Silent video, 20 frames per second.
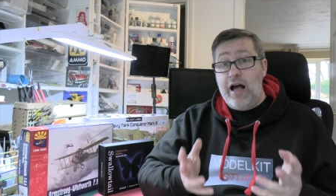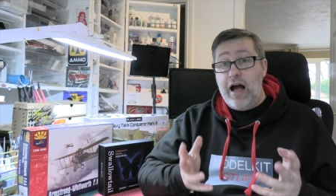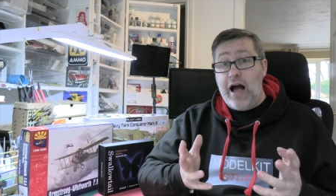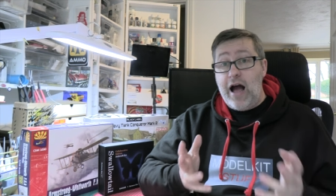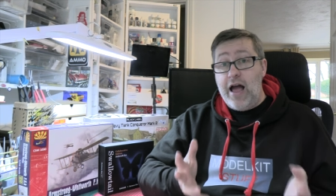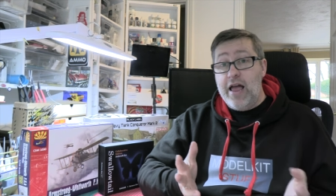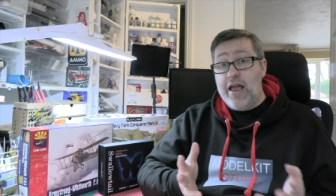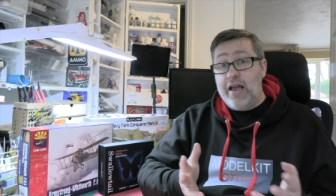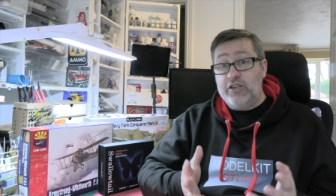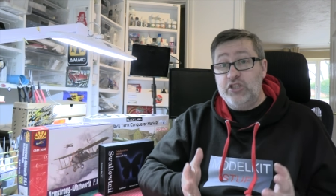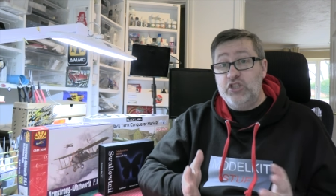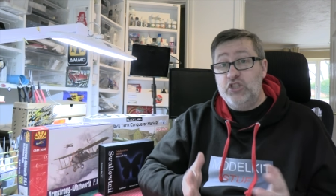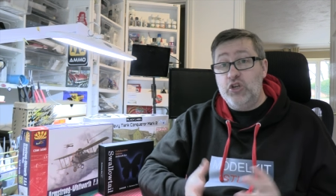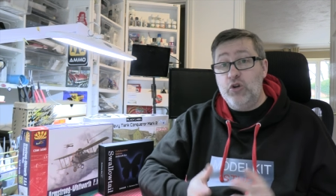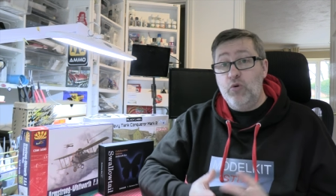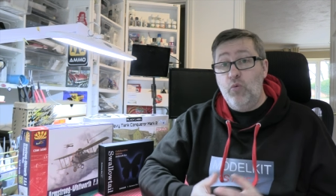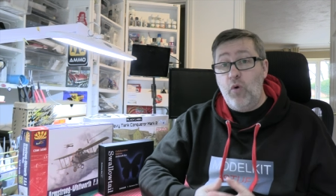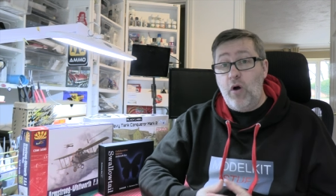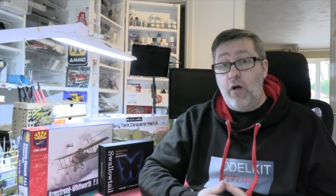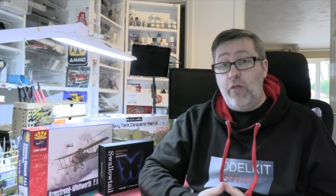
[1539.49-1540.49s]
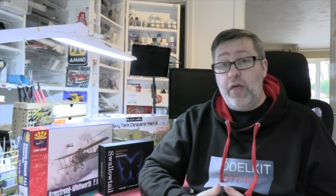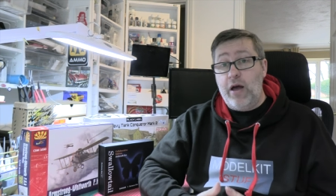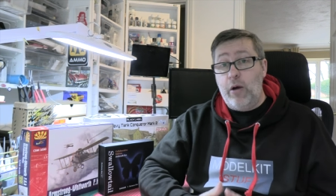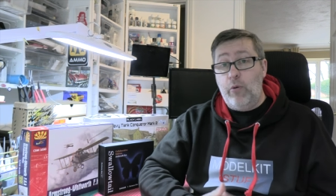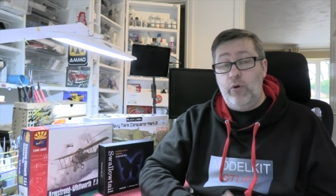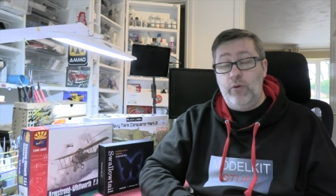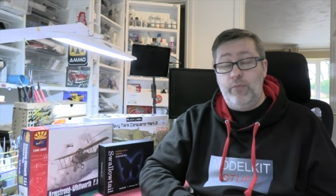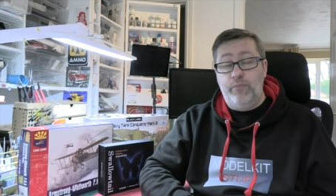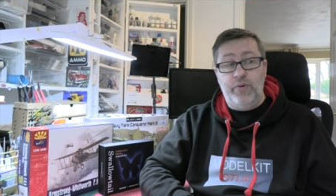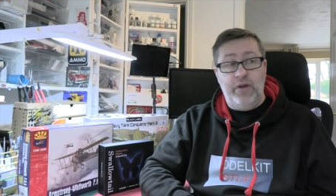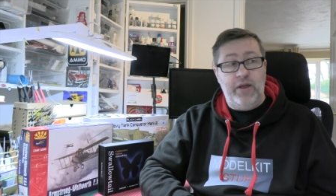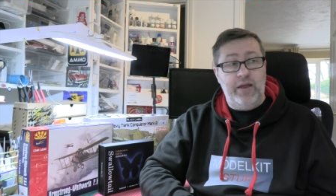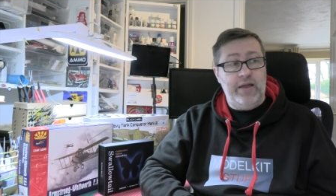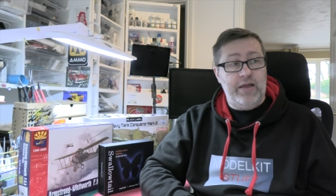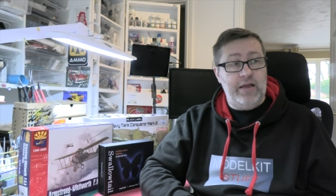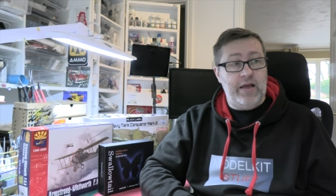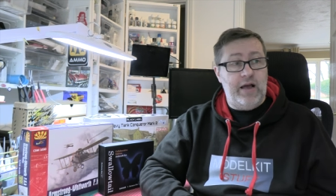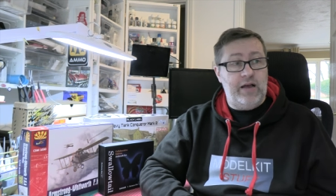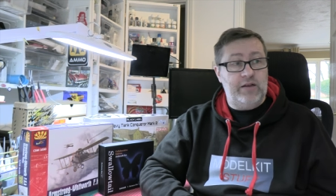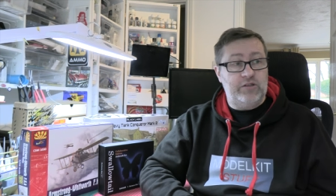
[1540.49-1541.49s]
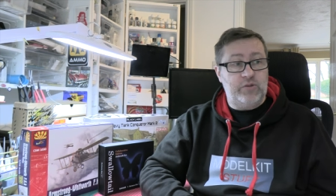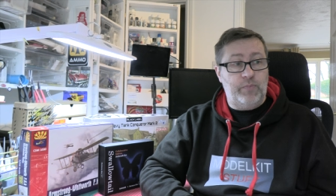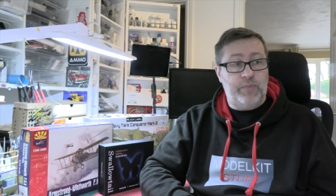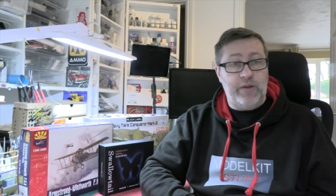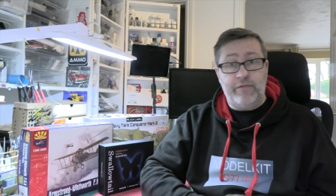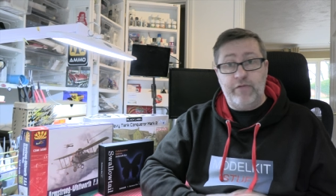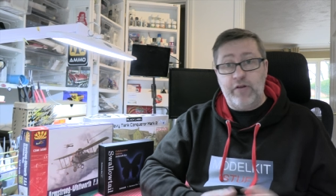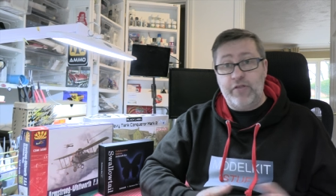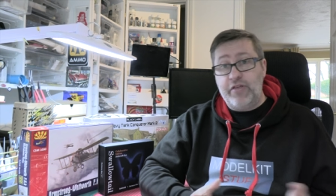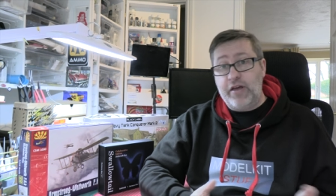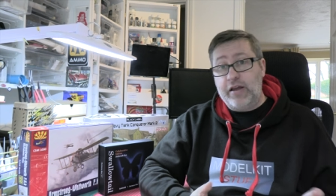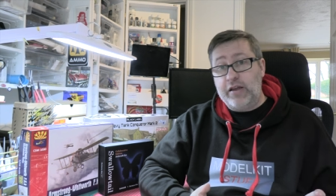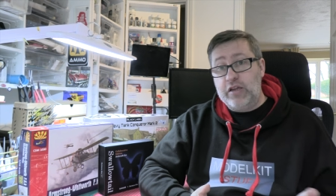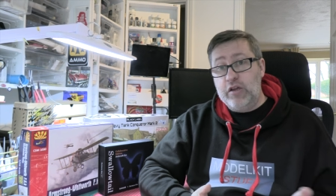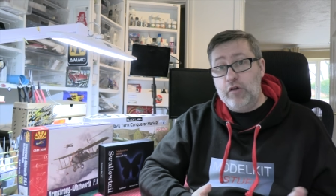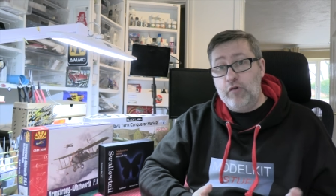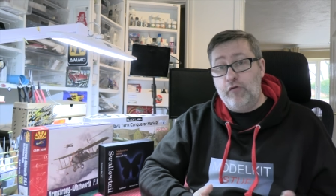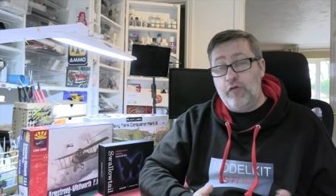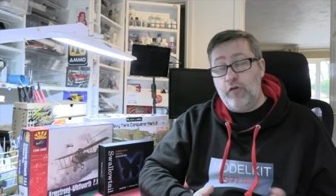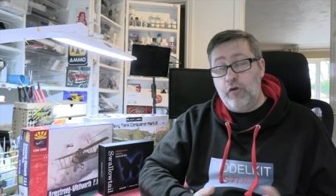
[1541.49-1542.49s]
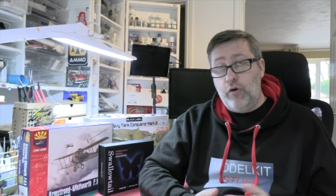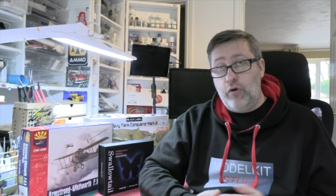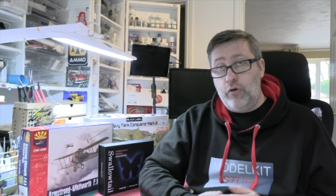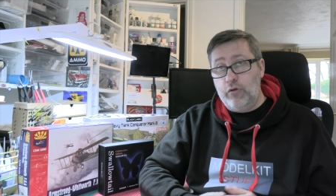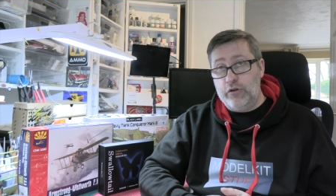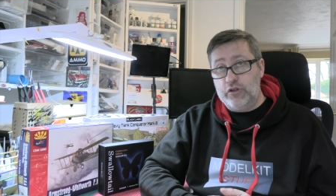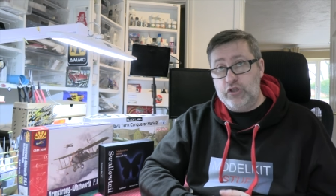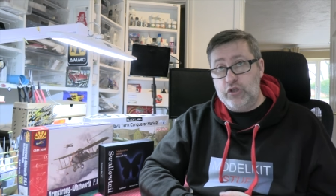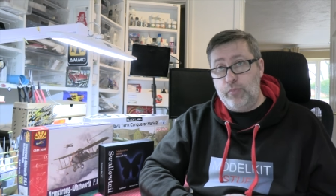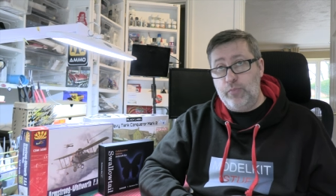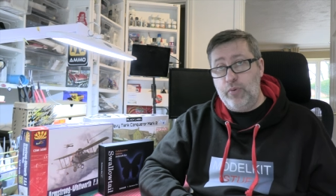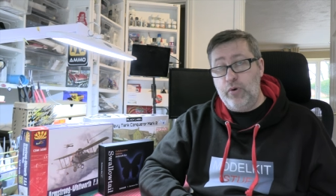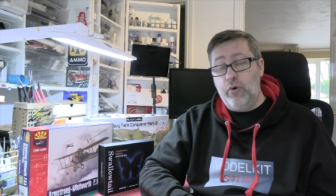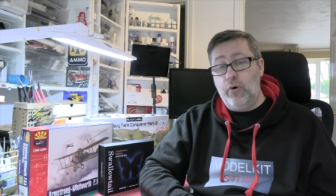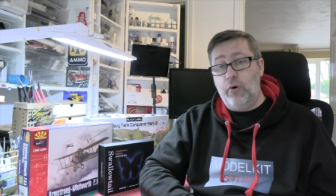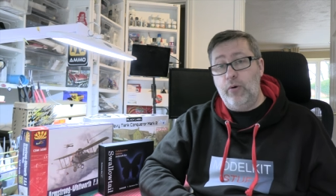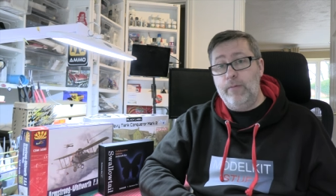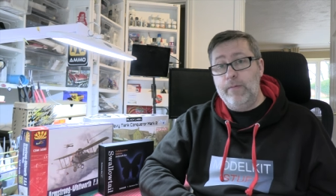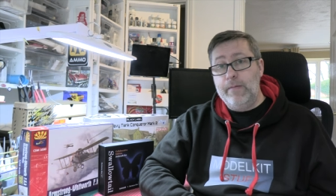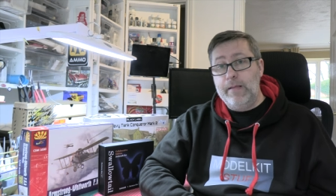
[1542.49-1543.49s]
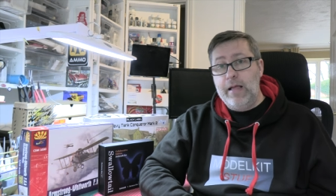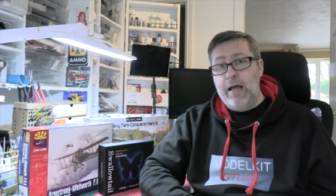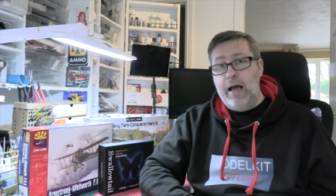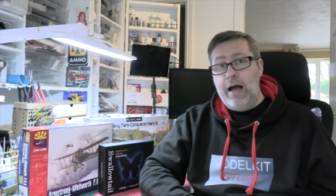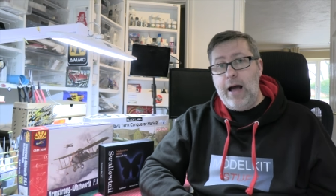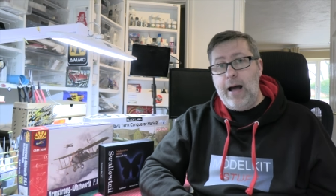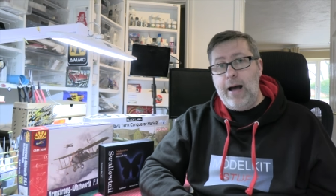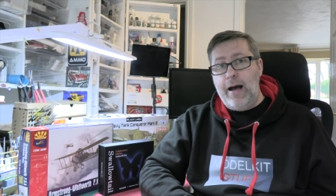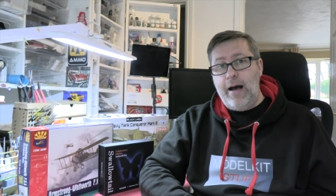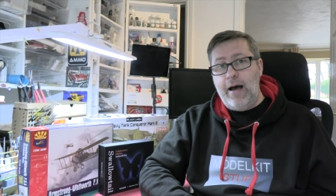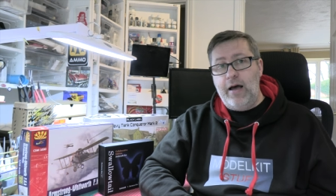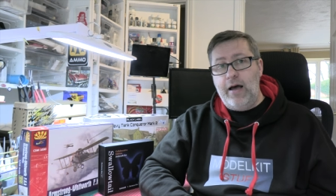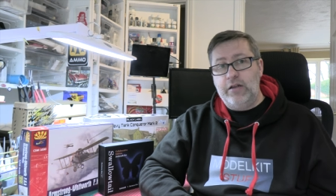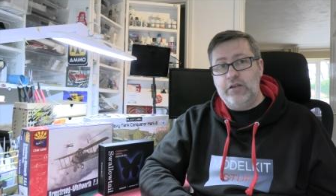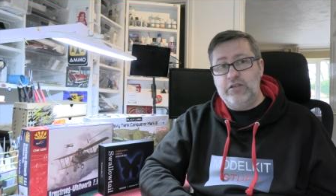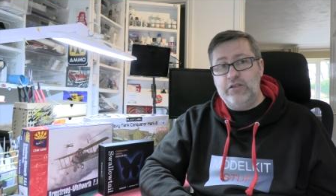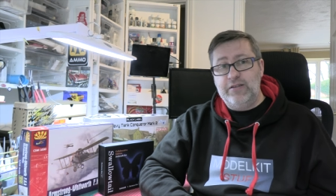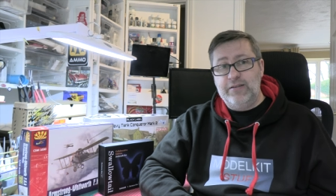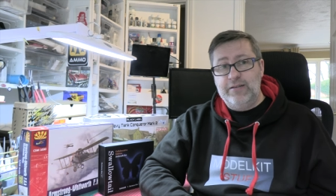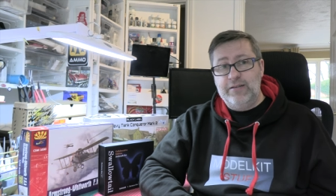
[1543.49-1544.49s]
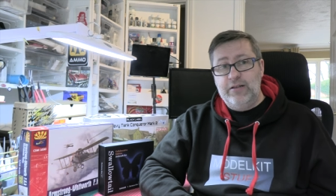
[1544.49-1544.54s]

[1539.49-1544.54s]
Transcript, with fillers: I asked you what that would be as a bit of a thank you for all the support. And